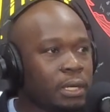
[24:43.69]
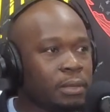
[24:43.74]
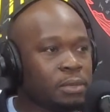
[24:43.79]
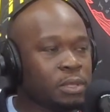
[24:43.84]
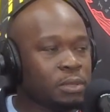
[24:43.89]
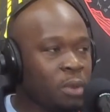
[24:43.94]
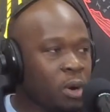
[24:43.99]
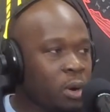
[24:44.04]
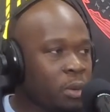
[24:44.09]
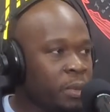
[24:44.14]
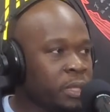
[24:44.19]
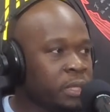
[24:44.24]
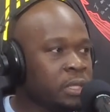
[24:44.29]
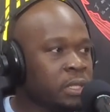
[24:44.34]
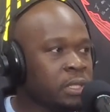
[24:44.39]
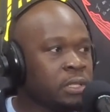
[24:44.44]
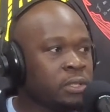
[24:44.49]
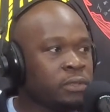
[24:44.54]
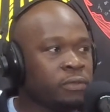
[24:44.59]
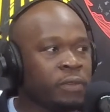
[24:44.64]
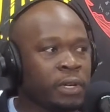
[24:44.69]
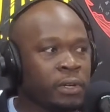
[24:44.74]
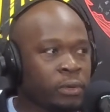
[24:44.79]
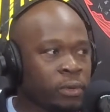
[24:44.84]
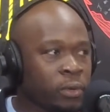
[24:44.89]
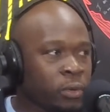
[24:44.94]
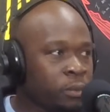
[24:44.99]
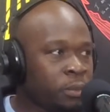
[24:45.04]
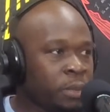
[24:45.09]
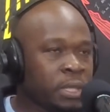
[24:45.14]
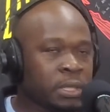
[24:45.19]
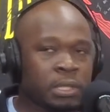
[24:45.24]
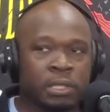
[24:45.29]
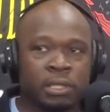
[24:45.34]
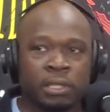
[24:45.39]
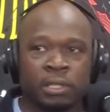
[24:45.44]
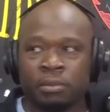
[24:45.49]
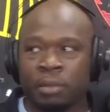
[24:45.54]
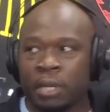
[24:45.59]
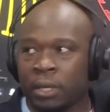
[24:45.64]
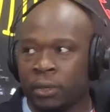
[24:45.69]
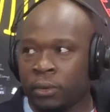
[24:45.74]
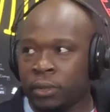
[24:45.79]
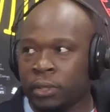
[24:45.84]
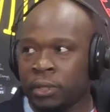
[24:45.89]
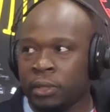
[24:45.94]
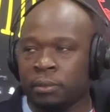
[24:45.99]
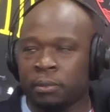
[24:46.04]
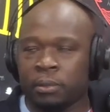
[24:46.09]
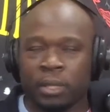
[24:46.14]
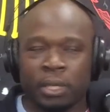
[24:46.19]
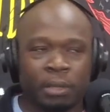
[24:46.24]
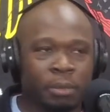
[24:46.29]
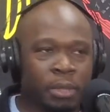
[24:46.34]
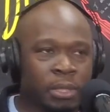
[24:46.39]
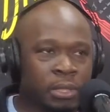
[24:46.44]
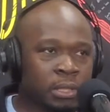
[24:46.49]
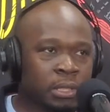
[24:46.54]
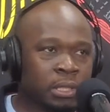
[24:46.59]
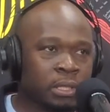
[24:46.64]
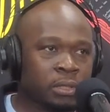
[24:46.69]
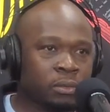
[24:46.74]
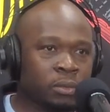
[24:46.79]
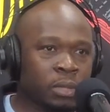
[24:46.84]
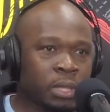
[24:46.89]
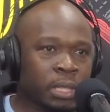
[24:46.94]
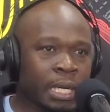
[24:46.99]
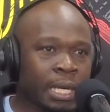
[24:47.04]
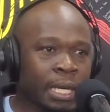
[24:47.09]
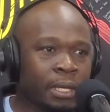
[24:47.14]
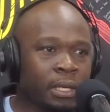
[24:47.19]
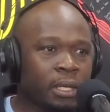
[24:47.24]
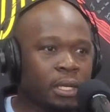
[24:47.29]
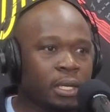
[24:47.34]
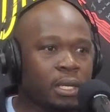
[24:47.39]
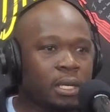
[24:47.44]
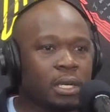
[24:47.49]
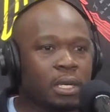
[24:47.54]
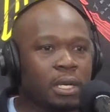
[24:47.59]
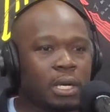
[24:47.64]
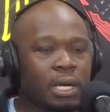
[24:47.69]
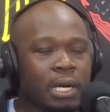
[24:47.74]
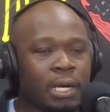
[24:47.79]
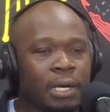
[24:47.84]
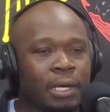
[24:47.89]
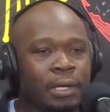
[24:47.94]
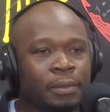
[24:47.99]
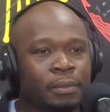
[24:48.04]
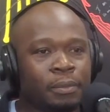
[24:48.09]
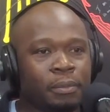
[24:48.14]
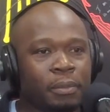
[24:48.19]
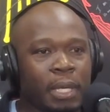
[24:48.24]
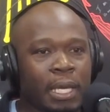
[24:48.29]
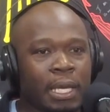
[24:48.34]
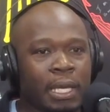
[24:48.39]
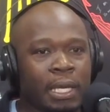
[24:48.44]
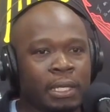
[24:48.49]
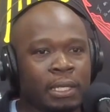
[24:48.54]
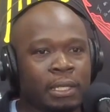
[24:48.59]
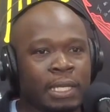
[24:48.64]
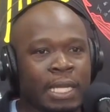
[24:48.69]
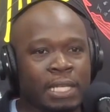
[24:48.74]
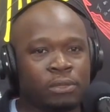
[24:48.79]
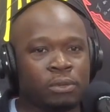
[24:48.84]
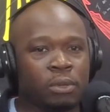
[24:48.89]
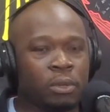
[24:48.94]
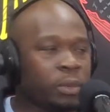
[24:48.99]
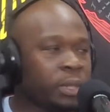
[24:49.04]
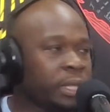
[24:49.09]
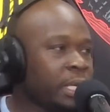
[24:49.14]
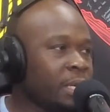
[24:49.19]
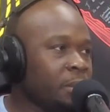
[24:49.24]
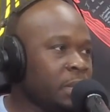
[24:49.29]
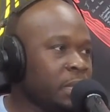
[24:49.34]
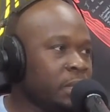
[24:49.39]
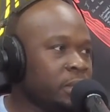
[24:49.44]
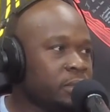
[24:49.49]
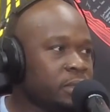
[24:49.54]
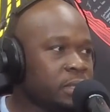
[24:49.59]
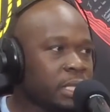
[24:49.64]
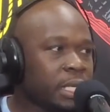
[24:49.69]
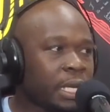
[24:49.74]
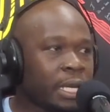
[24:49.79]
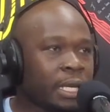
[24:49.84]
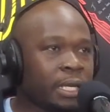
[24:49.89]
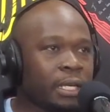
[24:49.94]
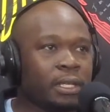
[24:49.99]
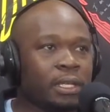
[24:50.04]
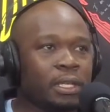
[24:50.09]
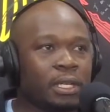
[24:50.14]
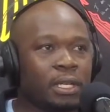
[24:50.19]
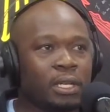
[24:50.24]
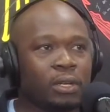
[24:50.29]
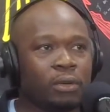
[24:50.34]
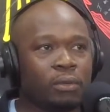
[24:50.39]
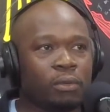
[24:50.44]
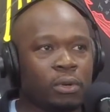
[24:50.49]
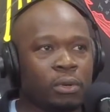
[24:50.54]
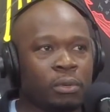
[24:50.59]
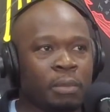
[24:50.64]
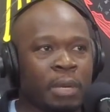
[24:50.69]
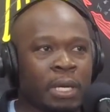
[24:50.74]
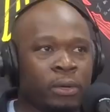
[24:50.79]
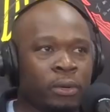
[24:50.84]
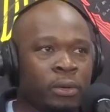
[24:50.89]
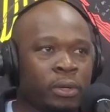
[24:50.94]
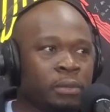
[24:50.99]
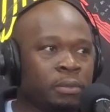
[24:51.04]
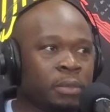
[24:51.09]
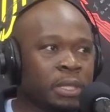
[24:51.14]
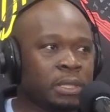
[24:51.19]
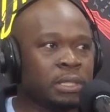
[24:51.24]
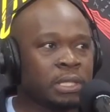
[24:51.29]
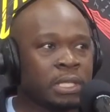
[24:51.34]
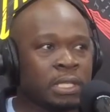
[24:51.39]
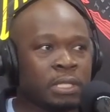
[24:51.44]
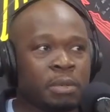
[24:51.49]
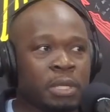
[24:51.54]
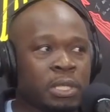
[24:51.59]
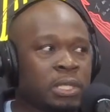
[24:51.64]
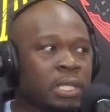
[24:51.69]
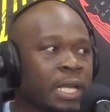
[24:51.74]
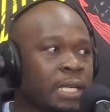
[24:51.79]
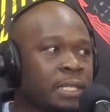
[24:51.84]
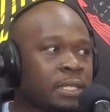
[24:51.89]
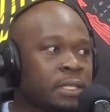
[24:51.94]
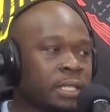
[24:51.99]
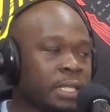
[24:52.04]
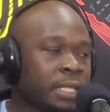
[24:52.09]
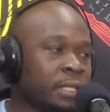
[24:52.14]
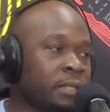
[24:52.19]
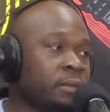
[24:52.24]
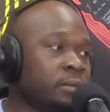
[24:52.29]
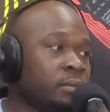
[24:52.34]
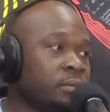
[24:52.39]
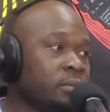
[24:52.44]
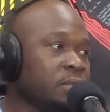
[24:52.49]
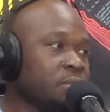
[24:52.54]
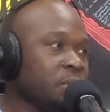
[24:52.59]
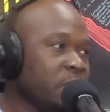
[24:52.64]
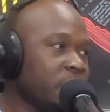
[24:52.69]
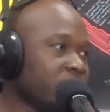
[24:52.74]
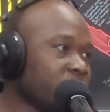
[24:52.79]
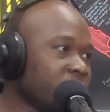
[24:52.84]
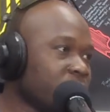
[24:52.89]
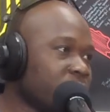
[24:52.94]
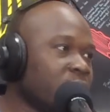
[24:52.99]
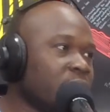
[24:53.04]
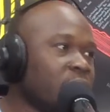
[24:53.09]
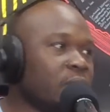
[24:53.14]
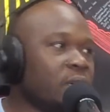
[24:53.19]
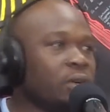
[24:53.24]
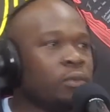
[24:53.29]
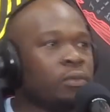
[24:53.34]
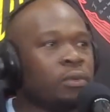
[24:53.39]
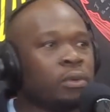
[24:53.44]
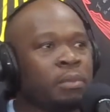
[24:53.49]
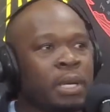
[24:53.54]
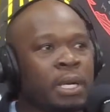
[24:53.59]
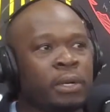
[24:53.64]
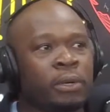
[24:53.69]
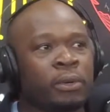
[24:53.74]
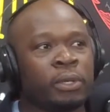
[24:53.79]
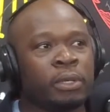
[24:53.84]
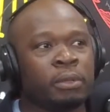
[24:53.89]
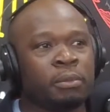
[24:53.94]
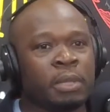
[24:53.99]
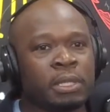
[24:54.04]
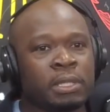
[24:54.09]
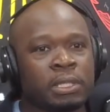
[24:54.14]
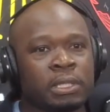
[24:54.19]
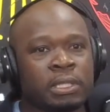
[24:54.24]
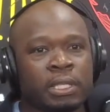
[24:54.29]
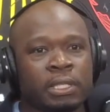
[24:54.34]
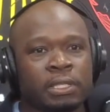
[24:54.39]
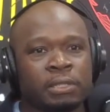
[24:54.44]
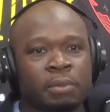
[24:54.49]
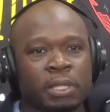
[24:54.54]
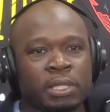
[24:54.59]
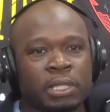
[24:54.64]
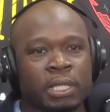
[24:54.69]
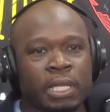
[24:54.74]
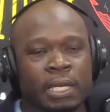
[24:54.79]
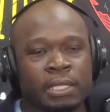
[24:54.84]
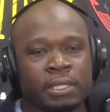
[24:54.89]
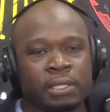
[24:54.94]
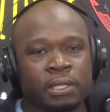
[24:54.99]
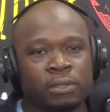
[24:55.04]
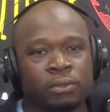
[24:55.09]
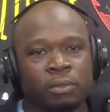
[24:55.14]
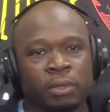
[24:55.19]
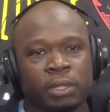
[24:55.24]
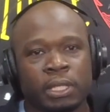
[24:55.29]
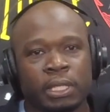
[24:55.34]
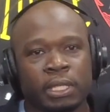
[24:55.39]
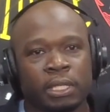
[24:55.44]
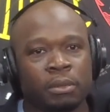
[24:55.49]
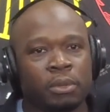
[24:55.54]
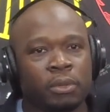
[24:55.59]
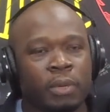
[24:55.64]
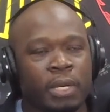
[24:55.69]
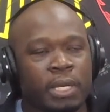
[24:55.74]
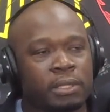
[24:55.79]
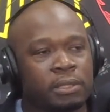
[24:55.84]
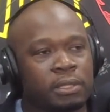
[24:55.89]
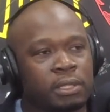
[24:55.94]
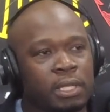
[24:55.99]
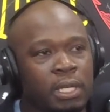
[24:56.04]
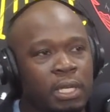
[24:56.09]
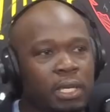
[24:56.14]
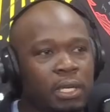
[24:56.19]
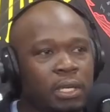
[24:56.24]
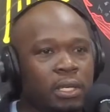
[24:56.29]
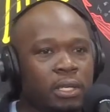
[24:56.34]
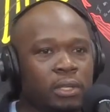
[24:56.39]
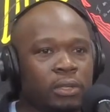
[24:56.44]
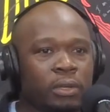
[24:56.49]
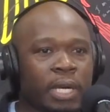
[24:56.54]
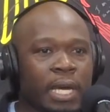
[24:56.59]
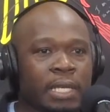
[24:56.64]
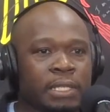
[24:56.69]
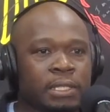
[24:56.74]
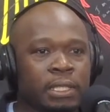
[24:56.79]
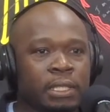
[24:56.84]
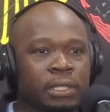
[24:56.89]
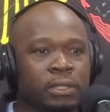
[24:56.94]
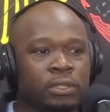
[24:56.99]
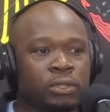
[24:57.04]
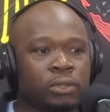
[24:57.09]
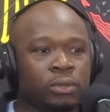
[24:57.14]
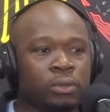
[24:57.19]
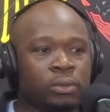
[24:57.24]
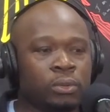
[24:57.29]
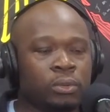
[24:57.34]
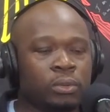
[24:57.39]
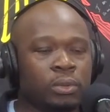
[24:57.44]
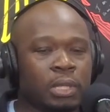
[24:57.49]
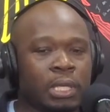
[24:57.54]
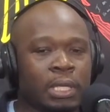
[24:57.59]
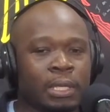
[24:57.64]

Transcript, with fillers: small businesses, veteran-owned businesses, minority businesses and whatnot. And that's where we come in. Say, hey, we're a minority business that specializes in Splunk. We're a minority business that specializes with AWS. You guys need to